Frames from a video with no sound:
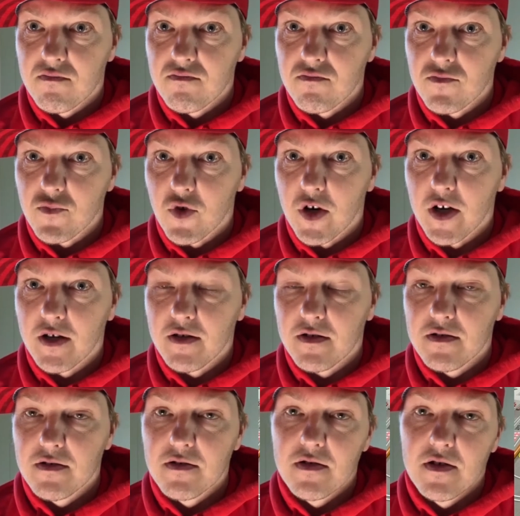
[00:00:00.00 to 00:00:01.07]
Right.
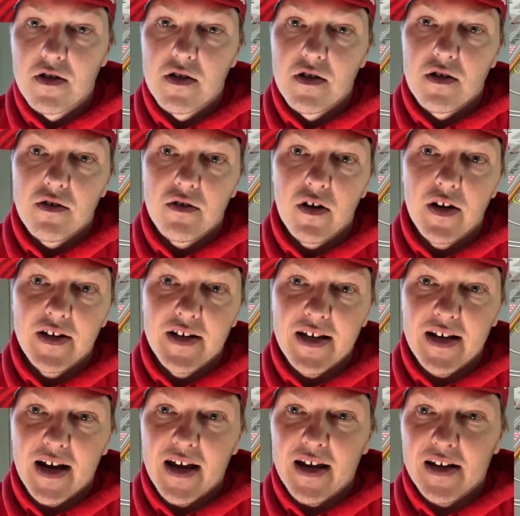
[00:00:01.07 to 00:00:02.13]
Right. Yeah,
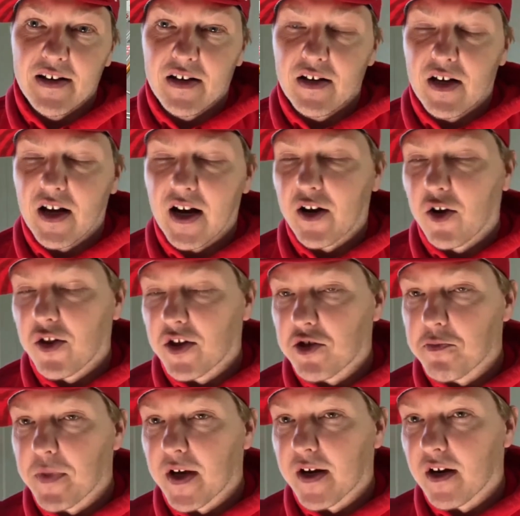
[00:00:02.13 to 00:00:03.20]
and I know that you've
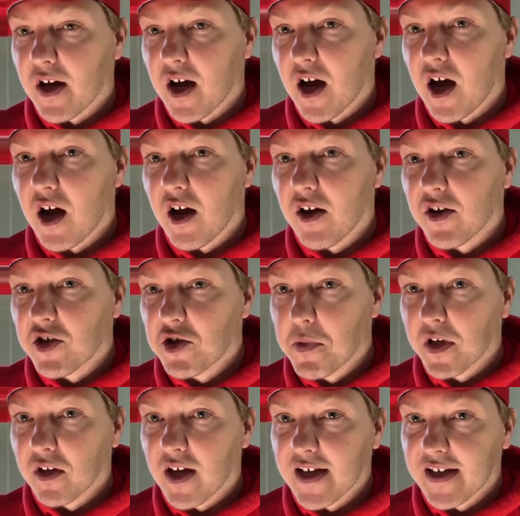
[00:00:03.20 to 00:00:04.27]
been
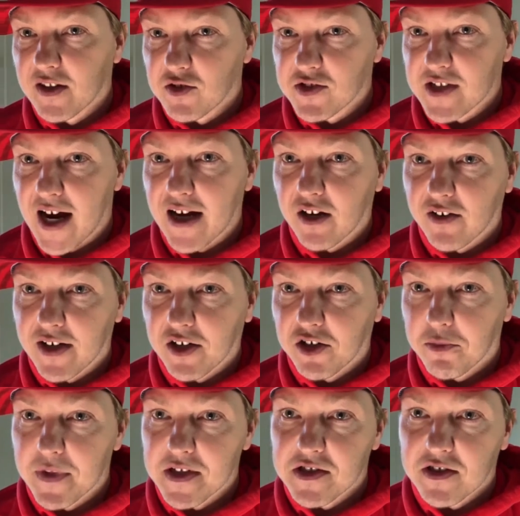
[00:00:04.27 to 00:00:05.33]
liking those higher
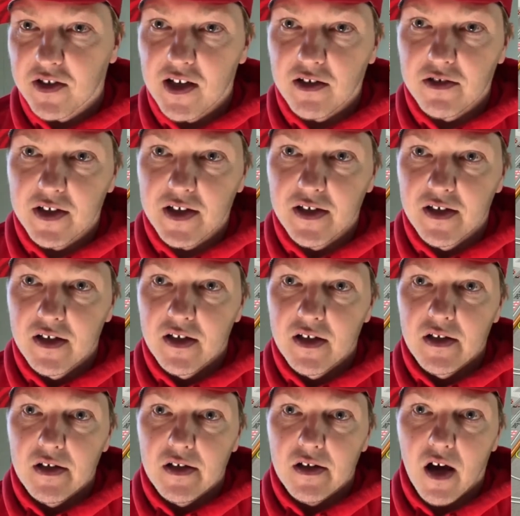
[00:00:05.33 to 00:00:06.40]
increments lately.
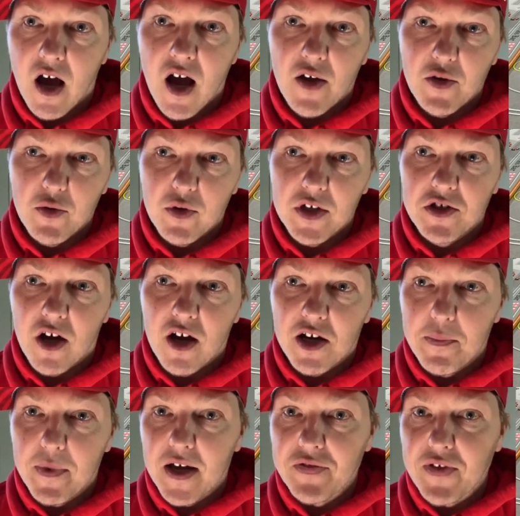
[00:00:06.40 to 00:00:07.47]
You want to talk
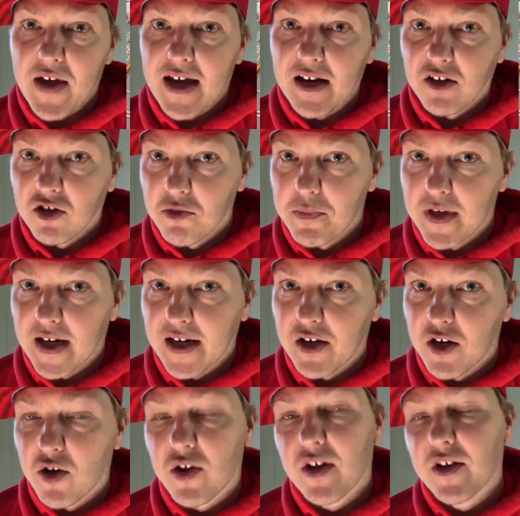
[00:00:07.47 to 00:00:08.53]
about that a little bit? I
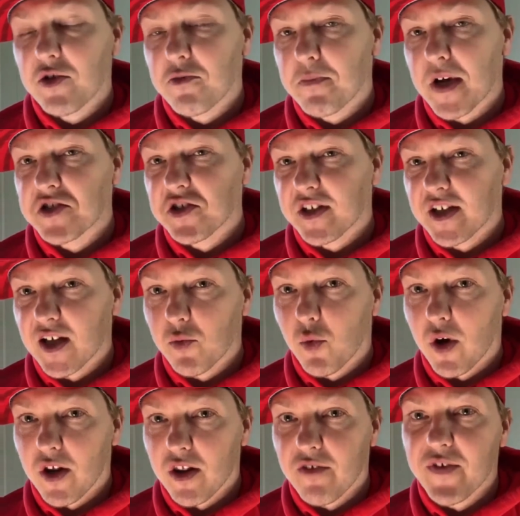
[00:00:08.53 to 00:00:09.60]
know that you mentioned it in
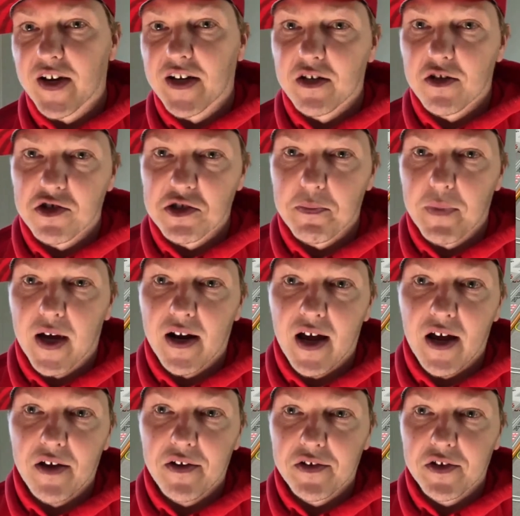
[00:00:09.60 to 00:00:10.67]
one of the videos about
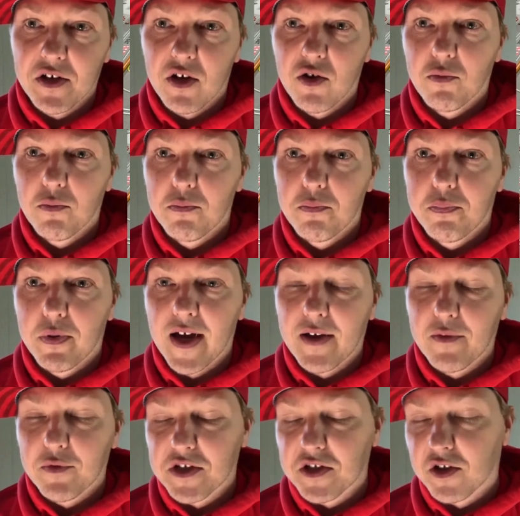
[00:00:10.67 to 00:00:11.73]
how,
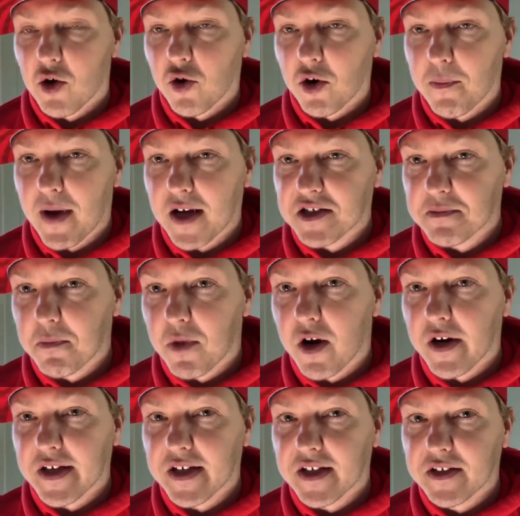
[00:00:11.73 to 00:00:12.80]
playing with the lower amounts of
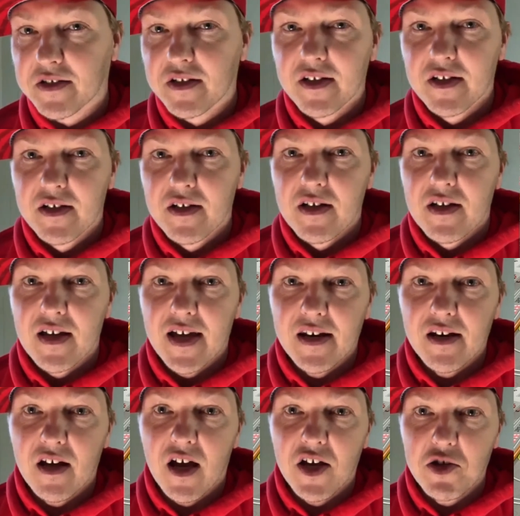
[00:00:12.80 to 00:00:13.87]
money and
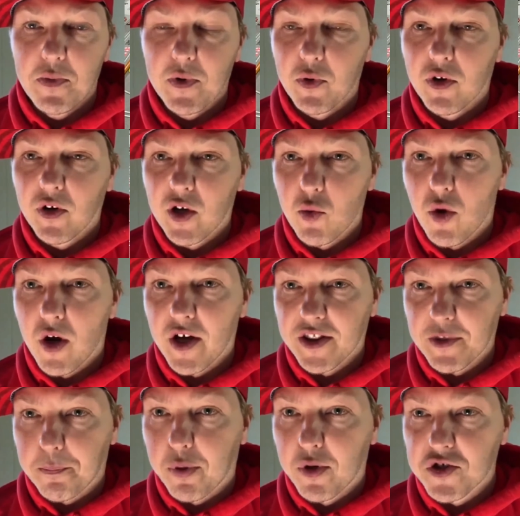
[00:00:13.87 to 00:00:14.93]
you've been really wanting to
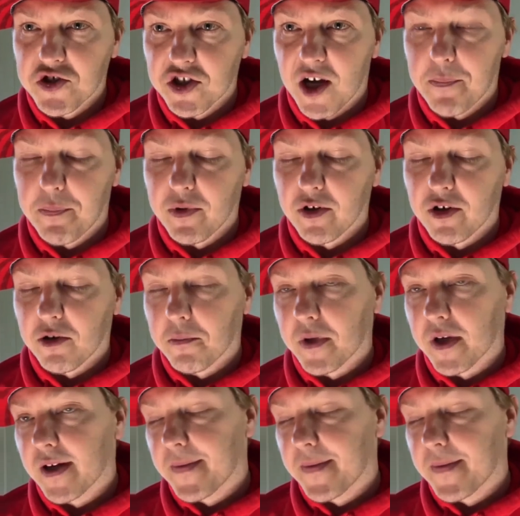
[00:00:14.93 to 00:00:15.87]
push it up a little bit.